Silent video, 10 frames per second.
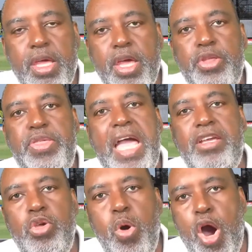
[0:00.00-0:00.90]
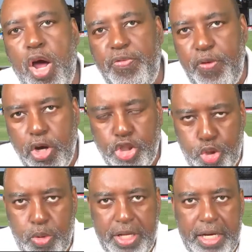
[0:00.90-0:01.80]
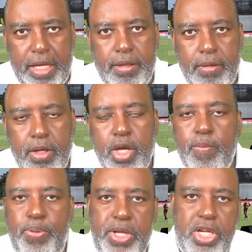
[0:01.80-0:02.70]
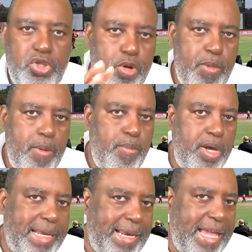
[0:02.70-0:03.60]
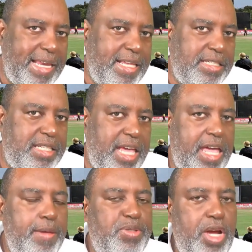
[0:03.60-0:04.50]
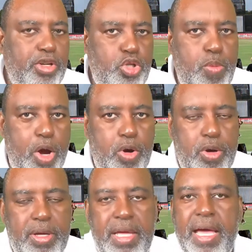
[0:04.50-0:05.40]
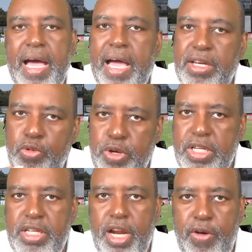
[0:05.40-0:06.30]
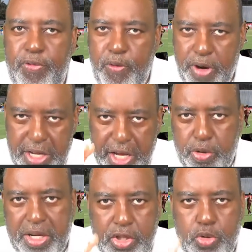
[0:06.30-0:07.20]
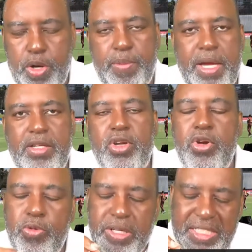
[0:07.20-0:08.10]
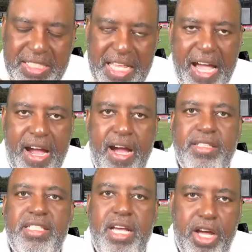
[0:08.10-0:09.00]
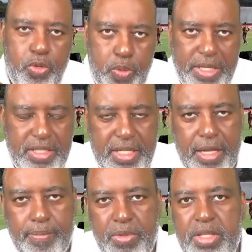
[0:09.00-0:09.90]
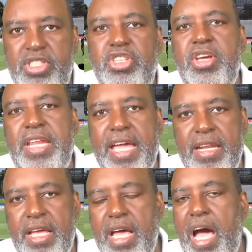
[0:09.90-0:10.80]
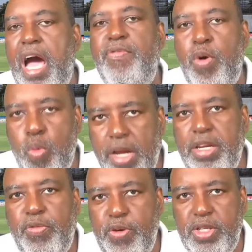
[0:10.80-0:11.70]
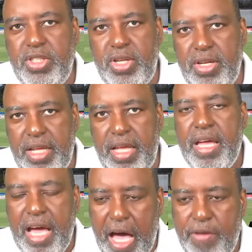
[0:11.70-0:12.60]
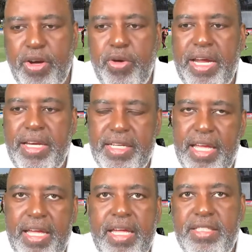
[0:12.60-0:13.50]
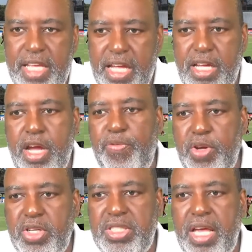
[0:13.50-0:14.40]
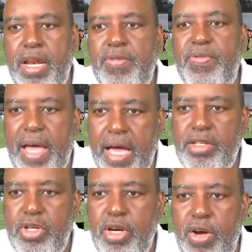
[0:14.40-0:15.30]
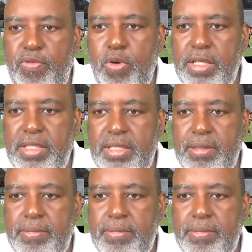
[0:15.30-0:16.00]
Thank you all for tuning in. Please remember the ladies' games are tomorrow and the regional 4-day cricket tournament restarts on Wednesday. See you then. Have a wonderful Sunday. Have a great day. Take care of yourself and your loved ones.